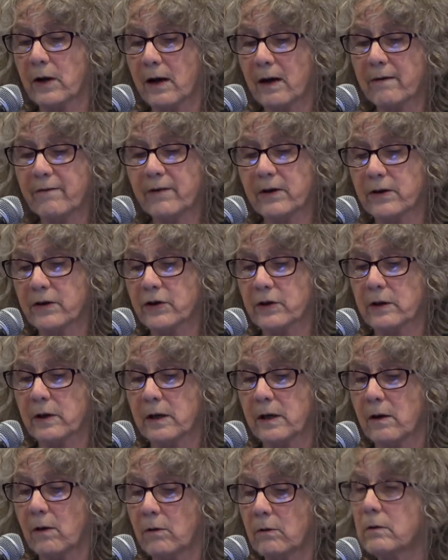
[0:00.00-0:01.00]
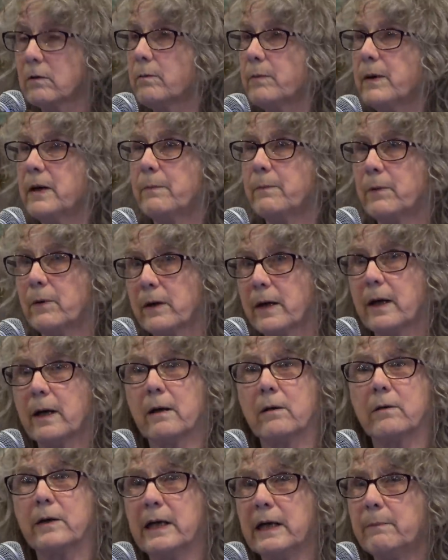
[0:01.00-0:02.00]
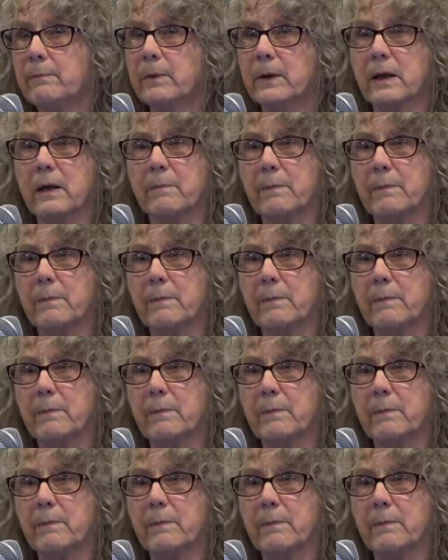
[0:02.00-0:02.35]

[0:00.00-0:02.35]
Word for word: obviously older people care deeply